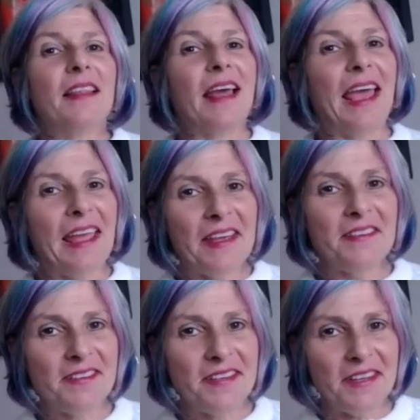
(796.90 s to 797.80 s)
the
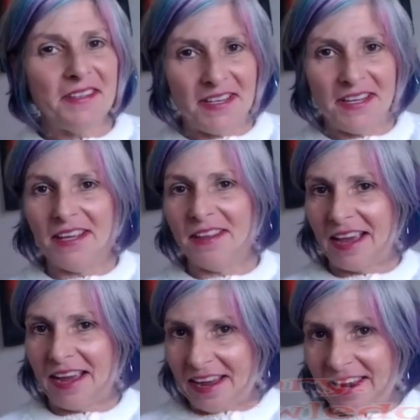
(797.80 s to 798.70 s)
ACT,
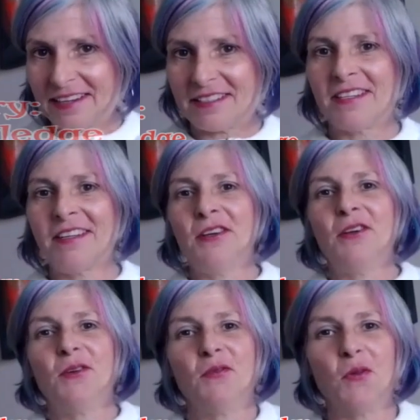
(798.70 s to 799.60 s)
the ACT
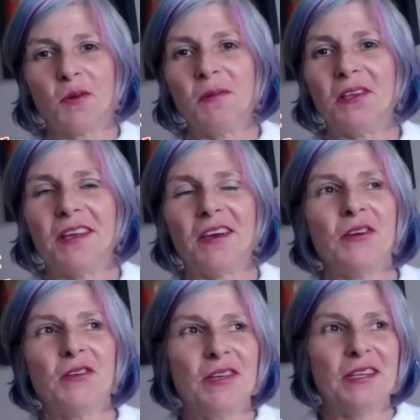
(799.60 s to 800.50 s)
formula,